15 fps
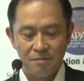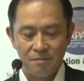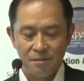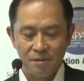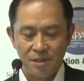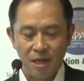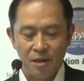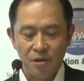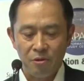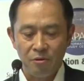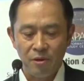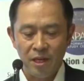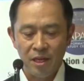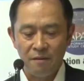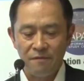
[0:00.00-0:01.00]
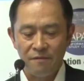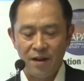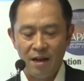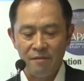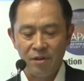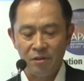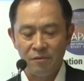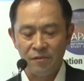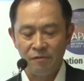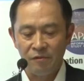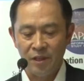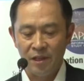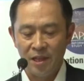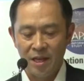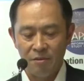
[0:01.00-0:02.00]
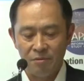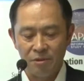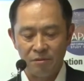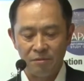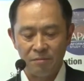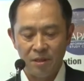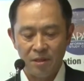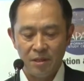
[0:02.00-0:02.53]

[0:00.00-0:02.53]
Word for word: South Korea, 550,000.